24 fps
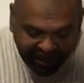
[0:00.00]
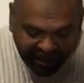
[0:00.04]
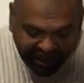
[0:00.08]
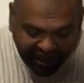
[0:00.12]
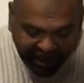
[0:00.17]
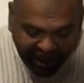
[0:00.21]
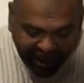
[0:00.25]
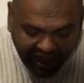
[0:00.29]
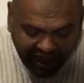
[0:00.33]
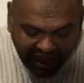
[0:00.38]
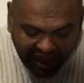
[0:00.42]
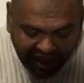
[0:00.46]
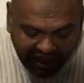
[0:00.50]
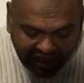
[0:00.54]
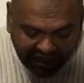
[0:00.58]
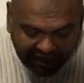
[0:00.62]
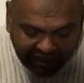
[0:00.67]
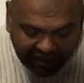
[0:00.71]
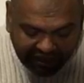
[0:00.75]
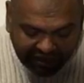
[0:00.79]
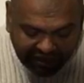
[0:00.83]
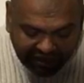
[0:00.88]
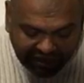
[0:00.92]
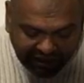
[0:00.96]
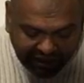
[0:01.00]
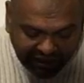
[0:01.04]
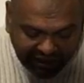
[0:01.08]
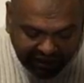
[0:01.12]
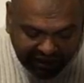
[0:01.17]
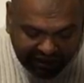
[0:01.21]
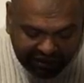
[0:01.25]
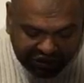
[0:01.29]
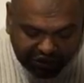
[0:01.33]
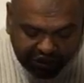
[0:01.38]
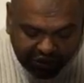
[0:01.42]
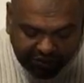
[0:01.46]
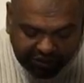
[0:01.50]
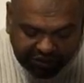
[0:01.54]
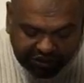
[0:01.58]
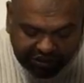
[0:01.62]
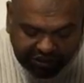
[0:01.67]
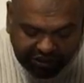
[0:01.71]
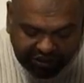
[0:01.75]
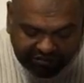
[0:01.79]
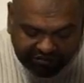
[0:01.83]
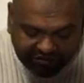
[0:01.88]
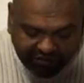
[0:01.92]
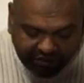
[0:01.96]
And he's doing
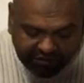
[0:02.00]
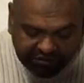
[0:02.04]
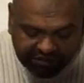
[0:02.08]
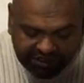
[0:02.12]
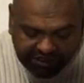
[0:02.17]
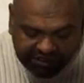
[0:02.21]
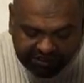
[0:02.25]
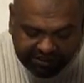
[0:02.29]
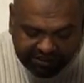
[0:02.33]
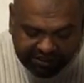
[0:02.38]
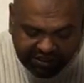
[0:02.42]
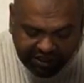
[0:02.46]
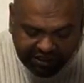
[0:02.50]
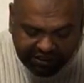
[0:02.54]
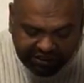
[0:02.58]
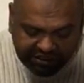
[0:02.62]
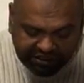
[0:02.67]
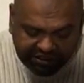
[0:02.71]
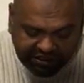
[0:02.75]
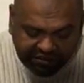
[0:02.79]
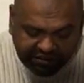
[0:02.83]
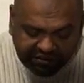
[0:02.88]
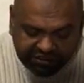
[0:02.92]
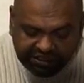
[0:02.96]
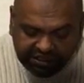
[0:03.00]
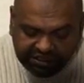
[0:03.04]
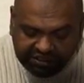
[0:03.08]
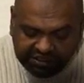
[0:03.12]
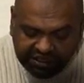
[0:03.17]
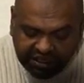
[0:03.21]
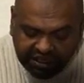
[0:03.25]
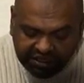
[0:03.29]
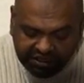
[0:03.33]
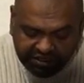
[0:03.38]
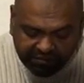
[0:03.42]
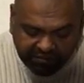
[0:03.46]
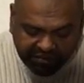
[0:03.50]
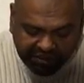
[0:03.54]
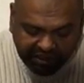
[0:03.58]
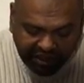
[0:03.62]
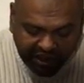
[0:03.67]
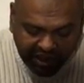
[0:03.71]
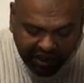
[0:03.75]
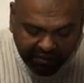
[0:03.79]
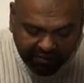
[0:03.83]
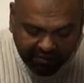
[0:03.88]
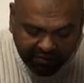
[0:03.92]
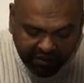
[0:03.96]
shifts from 6:30 till 6:30
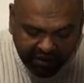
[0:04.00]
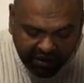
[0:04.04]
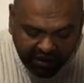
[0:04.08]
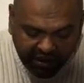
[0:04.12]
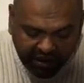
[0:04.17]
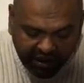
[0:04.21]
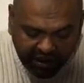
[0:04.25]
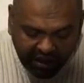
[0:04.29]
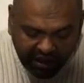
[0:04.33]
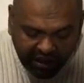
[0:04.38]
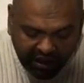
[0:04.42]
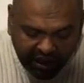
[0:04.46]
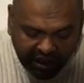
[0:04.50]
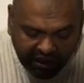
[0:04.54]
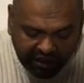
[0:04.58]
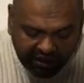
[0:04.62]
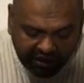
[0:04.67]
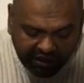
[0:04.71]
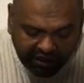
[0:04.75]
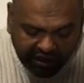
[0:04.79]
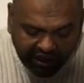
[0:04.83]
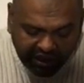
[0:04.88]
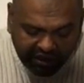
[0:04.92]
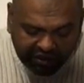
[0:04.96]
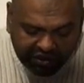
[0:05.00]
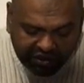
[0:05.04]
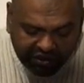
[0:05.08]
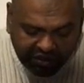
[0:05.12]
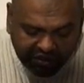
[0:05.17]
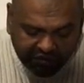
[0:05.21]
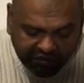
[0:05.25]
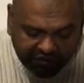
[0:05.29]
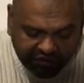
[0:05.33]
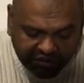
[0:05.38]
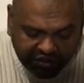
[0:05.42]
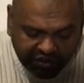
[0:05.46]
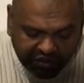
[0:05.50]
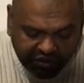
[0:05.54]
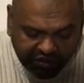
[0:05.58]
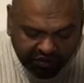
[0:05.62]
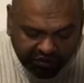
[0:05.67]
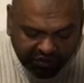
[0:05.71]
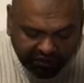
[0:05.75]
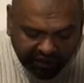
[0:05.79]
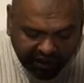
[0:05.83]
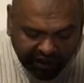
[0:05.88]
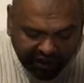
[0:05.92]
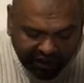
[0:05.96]
p.m. and you get two
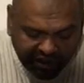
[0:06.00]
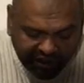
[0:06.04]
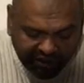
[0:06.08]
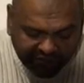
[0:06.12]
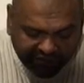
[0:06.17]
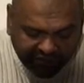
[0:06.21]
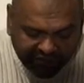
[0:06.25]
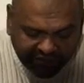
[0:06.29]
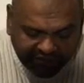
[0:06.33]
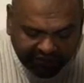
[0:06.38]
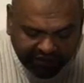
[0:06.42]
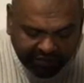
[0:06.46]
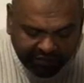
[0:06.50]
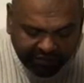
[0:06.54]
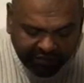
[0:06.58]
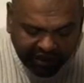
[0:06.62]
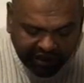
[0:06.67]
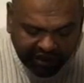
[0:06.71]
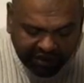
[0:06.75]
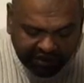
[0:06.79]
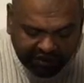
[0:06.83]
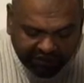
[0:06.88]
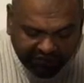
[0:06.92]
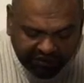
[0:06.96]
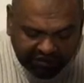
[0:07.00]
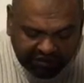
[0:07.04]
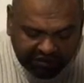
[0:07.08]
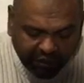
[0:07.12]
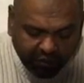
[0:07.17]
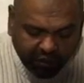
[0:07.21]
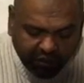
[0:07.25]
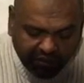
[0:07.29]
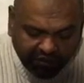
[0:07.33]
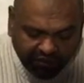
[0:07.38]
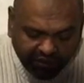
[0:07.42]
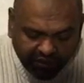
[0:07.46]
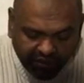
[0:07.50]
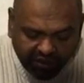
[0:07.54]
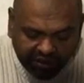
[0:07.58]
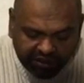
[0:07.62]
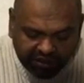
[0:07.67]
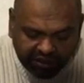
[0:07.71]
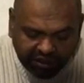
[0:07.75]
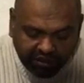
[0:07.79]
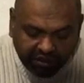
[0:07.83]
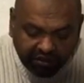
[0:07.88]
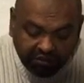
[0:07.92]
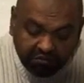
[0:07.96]
15-minute intervals on
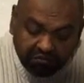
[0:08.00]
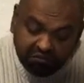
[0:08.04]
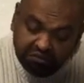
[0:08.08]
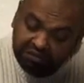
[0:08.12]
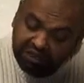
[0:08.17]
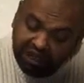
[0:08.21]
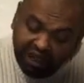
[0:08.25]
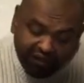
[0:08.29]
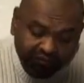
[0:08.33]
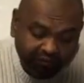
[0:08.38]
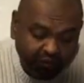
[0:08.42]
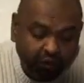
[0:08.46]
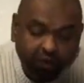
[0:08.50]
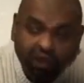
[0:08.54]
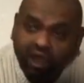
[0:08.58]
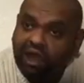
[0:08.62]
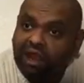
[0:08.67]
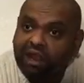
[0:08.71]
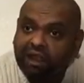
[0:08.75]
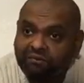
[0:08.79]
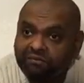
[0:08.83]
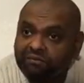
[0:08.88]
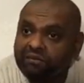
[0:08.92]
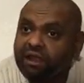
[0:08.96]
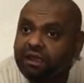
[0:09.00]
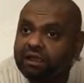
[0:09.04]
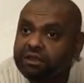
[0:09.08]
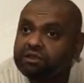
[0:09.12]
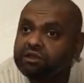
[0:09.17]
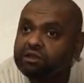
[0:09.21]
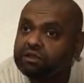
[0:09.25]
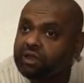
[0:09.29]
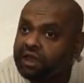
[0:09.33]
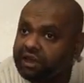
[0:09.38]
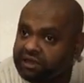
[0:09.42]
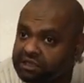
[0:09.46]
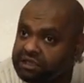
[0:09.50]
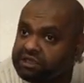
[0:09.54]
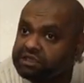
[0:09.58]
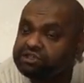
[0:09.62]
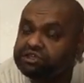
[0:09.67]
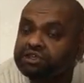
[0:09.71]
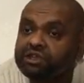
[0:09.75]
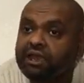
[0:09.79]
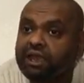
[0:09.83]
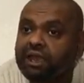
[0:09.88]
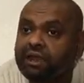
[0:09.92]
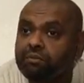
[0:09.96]
1:30. You know, at
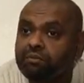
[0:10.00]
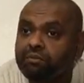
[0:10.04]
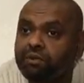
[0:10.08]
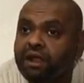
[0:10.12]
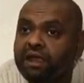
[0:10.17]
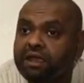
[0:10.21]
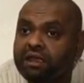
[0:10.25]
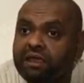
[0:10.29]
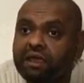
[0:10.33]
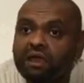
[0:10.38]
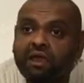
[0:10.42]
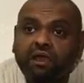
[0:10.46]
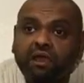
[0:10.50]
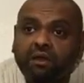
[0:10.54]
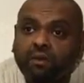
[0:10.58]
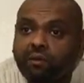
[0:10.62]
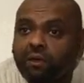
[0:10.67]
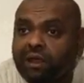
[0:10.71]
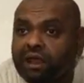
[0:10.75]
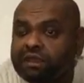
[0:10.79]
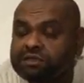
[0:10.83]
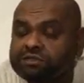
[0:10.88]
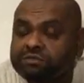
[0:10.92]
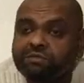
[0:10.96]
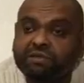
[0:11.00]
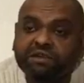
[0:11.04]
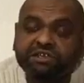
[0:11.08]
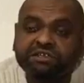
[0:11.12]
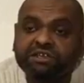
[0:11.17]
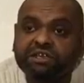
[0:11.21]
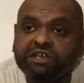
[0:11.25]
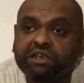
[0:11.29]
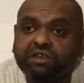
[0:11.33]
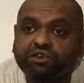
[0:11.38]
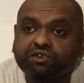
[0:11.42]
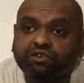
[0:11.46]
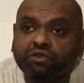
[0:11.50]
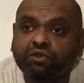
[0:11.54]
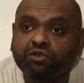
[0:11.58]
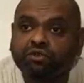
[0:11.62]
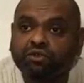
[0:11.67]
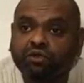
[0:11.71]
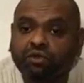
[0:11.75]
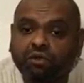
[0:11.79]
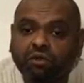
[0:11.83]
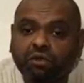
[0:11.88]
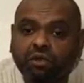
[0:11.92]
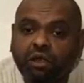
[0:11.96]
least you get a break. Whereas busy restaurant,
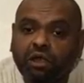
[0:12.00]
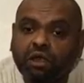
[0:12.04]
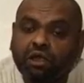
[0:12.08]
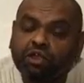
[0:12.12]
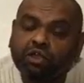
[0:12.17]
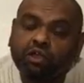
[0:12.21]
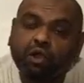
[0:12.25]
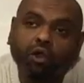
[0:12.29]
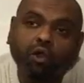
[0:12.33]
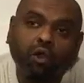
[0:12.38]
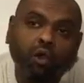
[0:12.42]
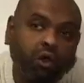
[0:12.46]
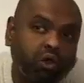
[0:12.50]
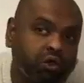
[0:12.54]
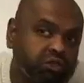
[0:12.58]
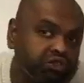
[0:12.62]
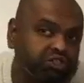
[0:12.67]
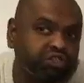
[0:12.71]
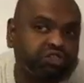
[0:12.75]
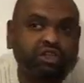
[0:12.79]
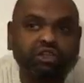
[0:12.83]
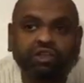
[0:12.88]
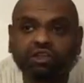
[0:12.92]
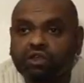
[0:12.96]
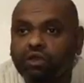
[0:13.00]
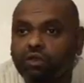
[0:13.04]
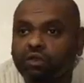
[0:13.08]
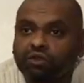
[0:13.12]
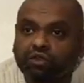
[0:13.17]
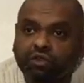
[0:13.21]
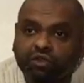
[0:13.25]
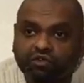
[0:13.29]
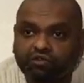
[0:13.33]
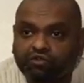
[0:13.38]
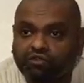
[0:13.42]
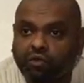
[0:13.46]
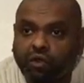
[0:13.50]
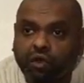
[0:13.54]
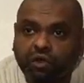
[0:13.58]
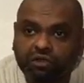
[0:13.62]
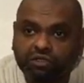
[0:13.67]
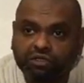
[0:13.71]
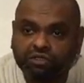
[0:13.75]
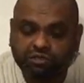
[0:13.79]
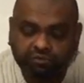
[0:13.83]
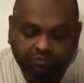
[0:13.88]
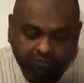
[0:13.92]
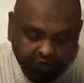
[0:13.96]
you're constantly on the
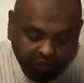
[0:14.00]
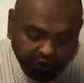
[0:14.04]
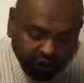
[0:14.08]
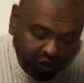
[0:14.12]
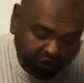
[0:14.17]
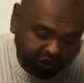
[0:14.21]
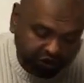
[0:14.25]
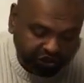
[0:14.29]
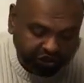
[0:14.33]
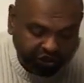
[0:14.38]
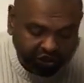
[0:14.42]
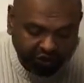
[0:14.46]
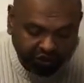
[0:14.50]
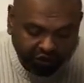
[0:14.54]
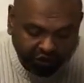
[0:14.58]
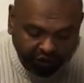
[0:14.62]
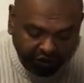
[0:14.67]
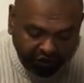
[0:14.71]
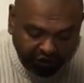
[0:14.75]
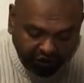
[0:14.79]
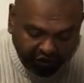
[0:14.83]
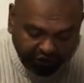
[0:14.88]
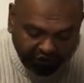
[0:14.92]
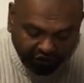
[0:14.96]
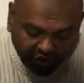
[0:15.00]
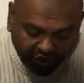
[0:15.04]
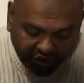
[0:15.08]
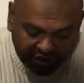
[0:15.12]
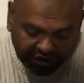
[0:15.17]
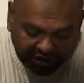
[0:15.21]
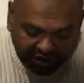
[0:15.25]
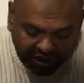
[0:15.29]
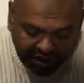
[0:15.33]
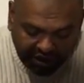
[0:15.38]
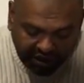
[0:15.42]
trot. Constantly on the trot.